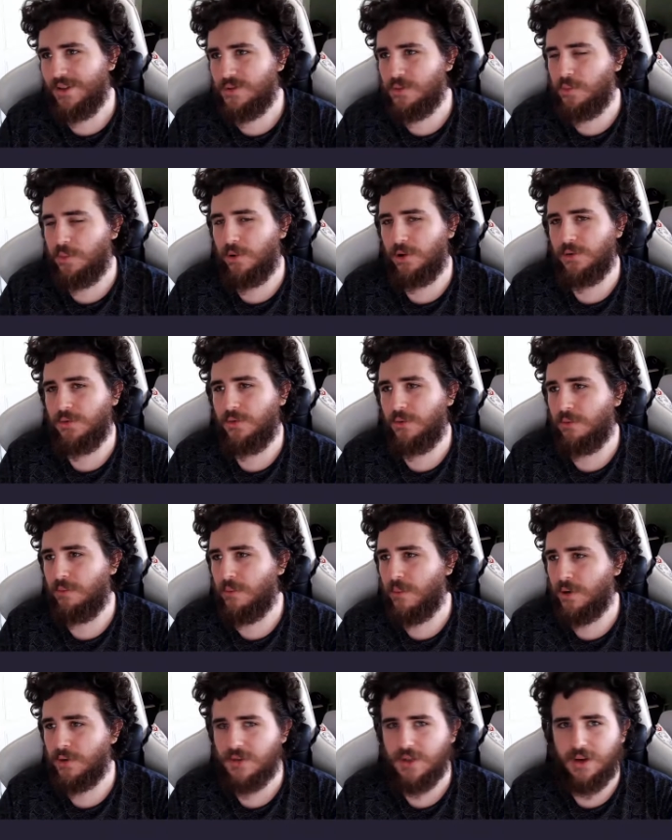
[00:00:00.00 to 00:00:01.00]
support for
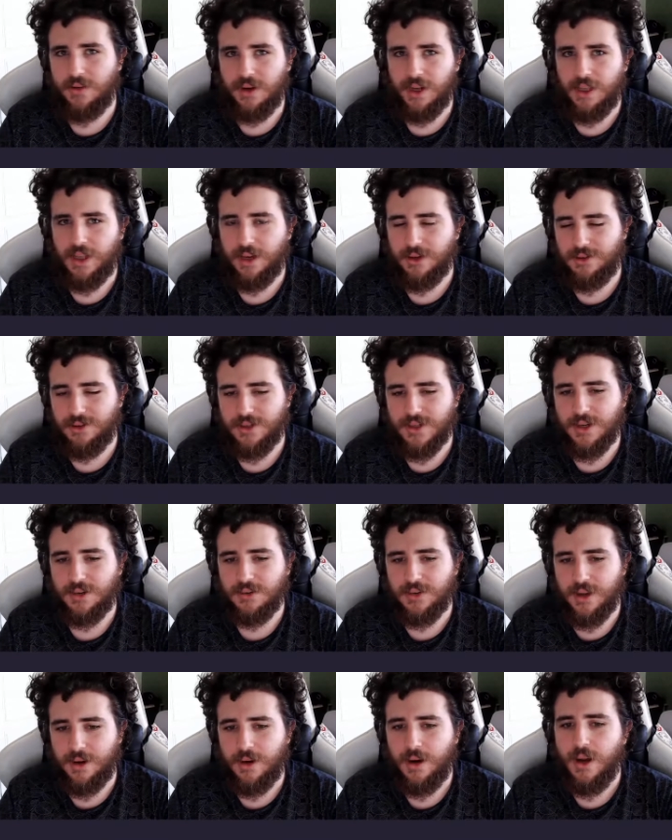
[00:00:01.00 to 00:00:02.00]
most architectures
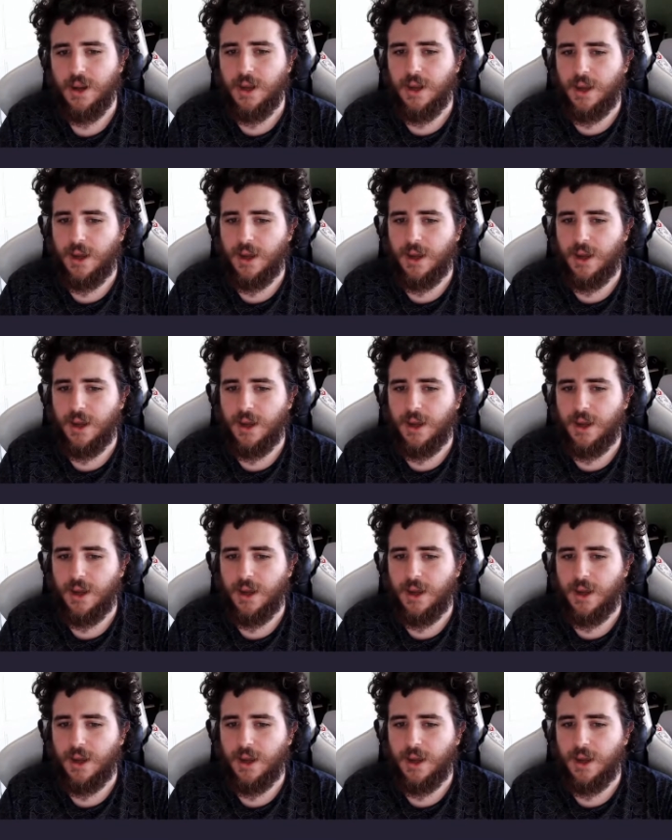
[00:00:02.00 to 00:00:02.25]
out there.